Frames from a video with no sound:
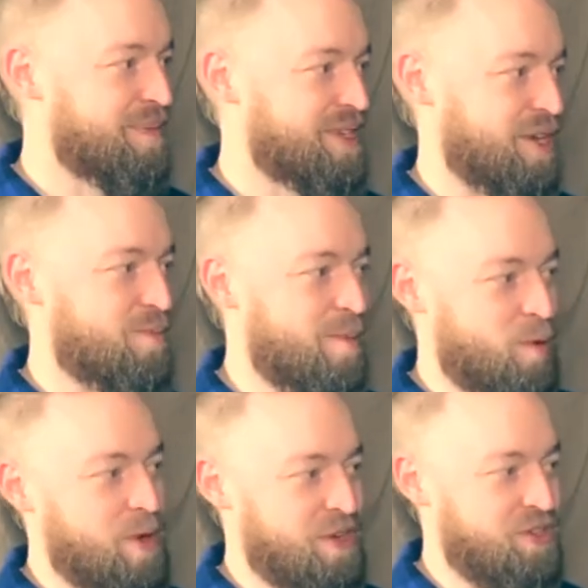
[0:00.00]
Because I
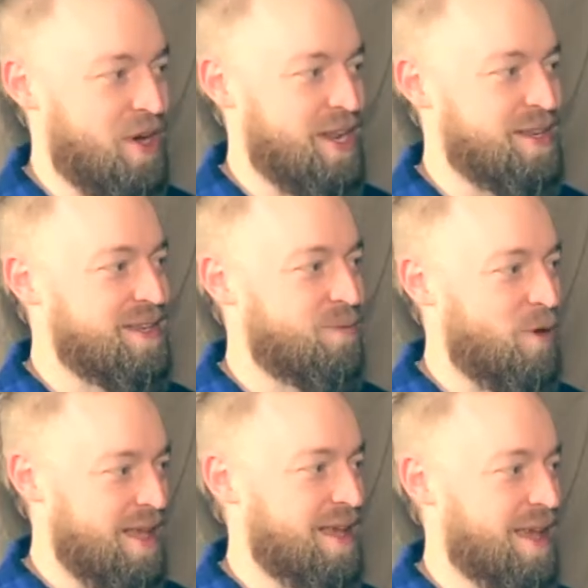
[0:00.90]
remember when you started.
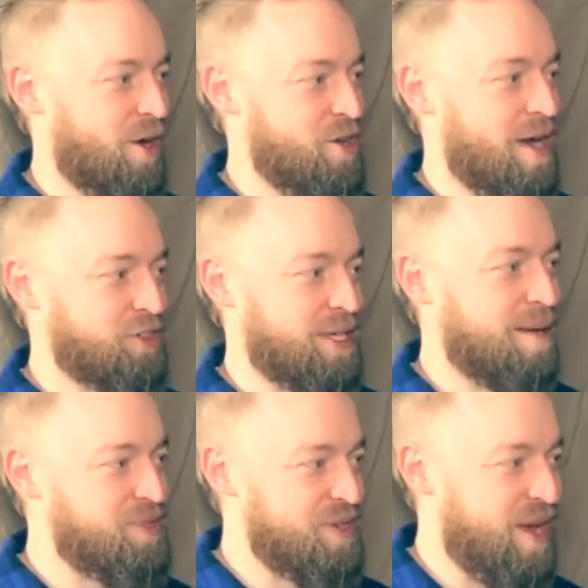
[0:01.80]
What are you actually
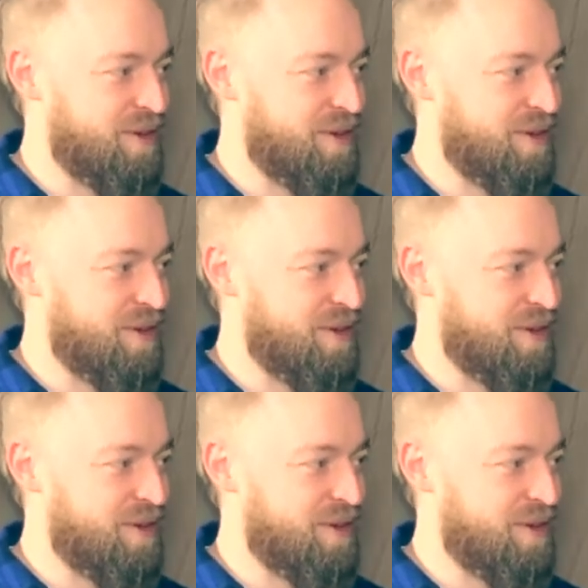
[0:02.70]
up to now?